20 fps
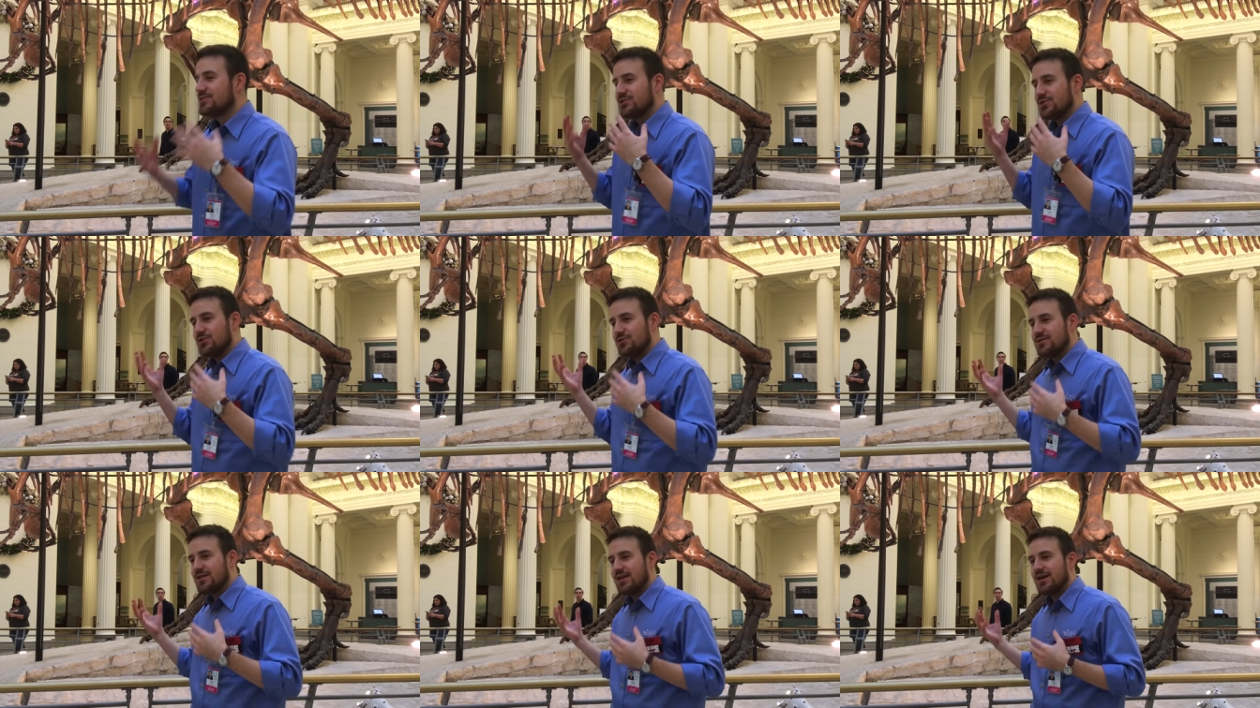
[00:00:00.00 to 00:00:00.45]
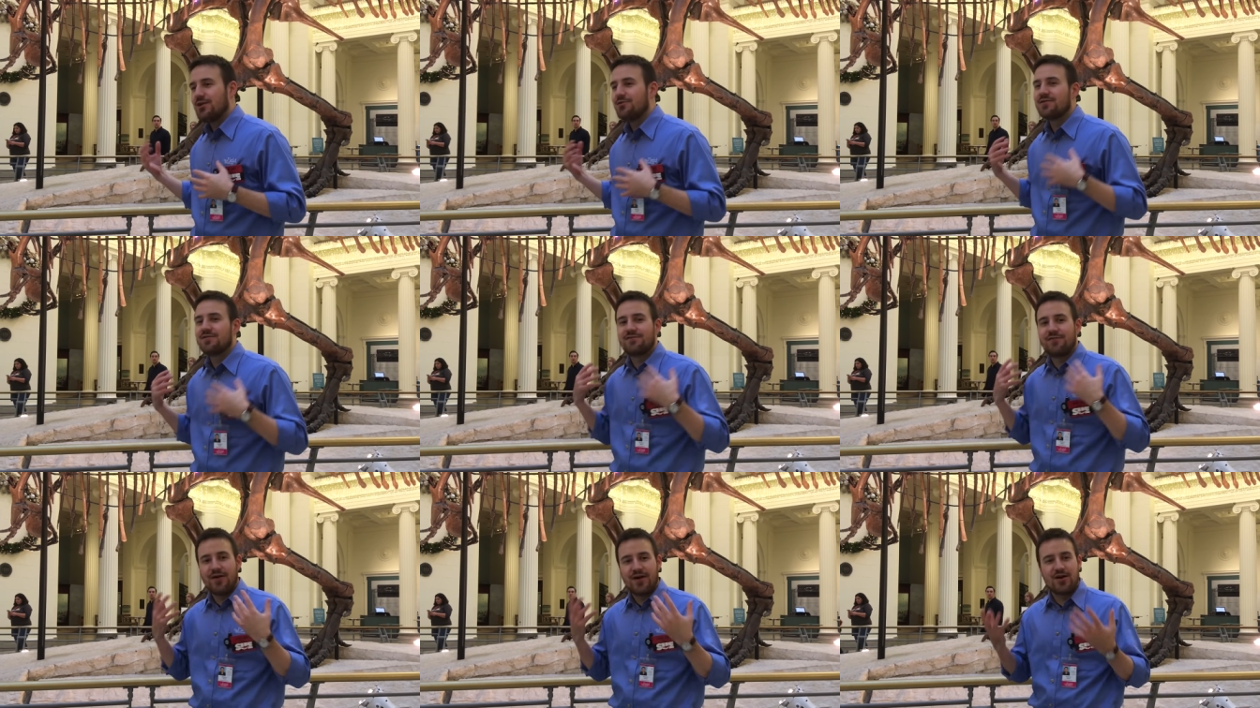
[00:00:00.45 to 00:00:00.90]
Sue's ear
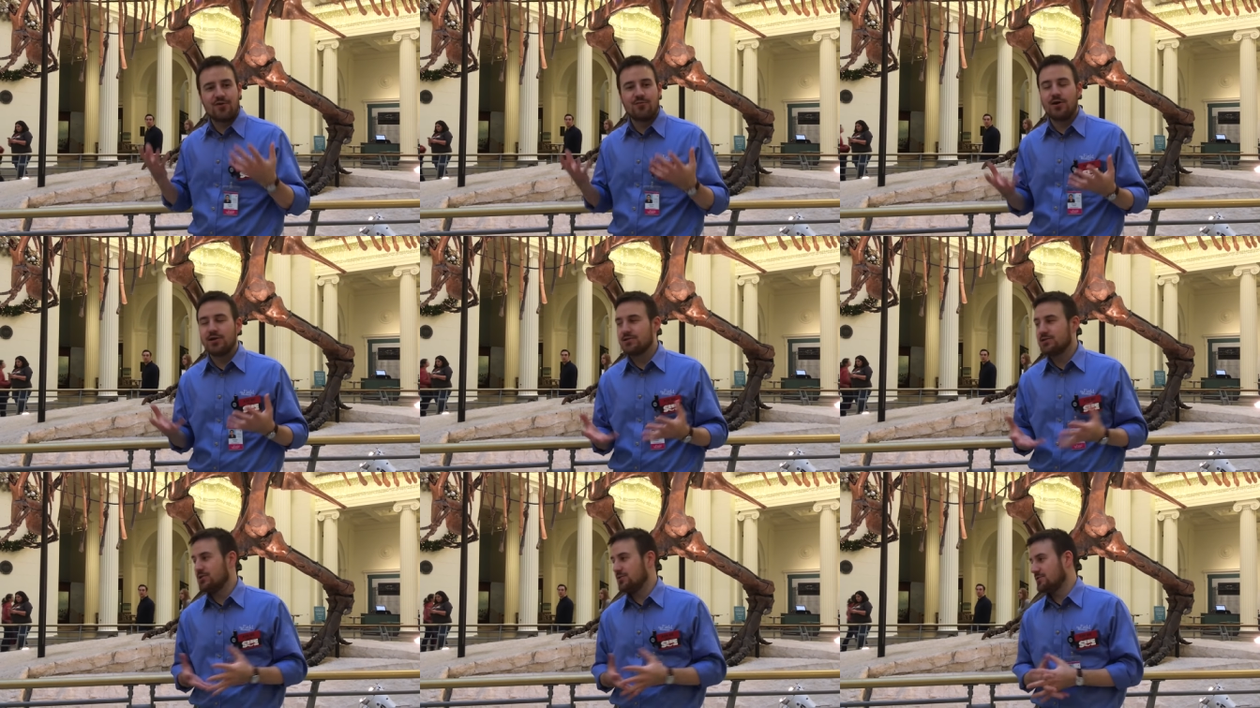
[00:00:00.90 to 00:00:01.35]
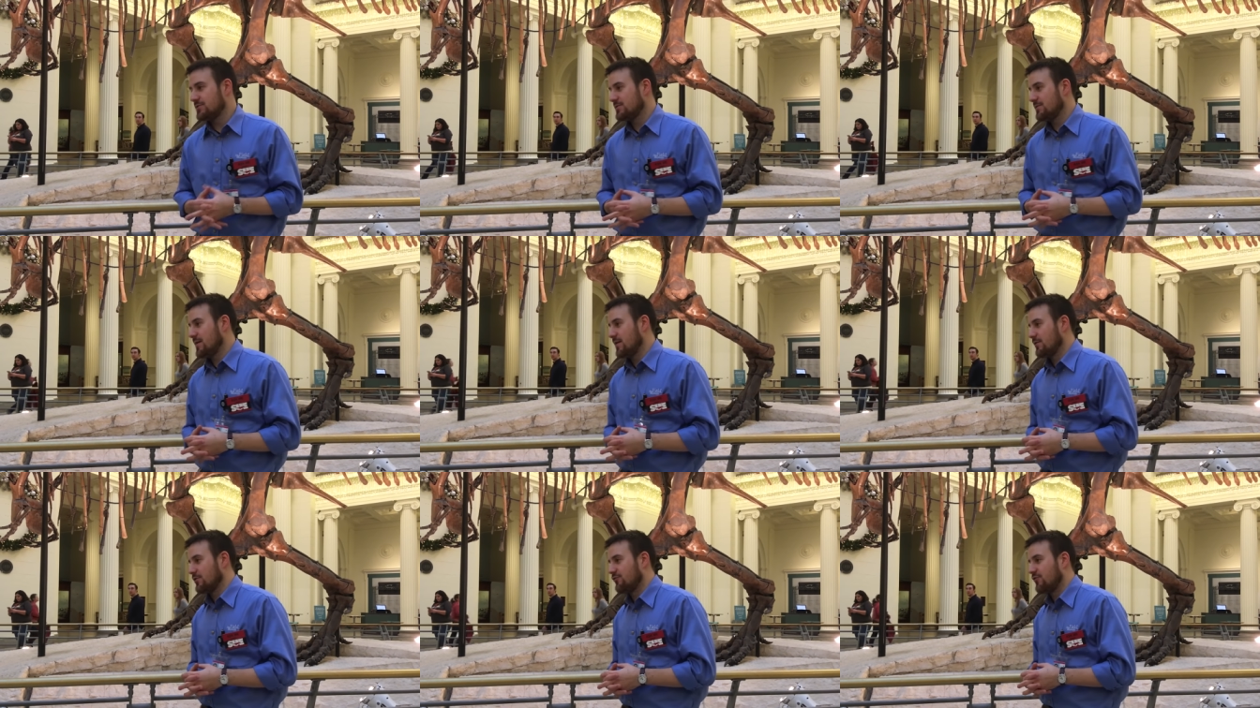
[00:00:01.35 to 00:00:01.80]
was very well tuned
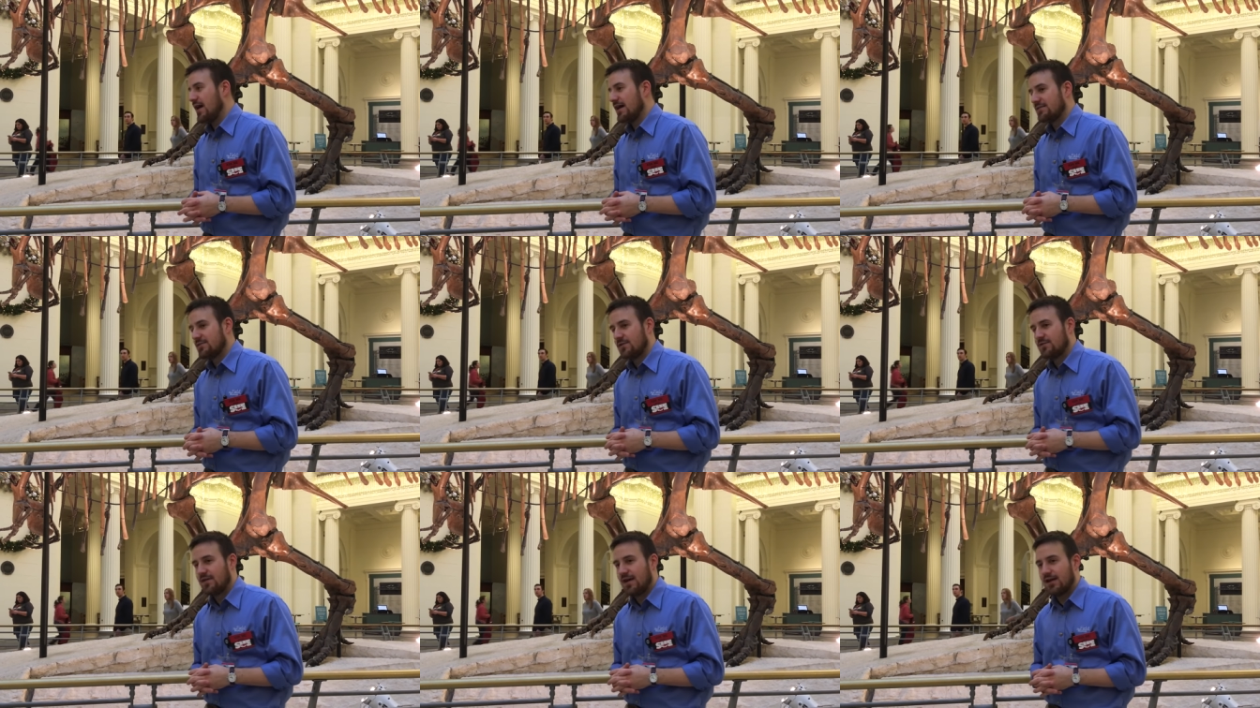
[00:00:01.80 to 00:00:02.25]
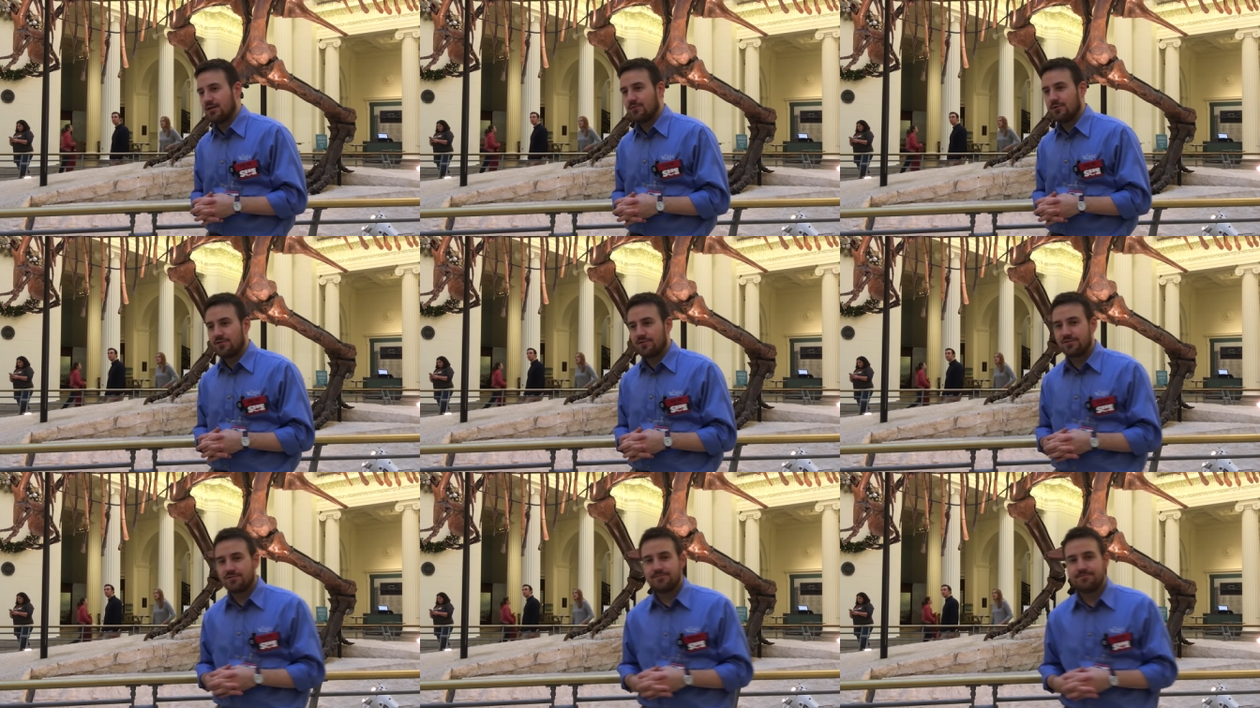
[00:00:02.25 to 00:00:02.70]
to be able to track those animals.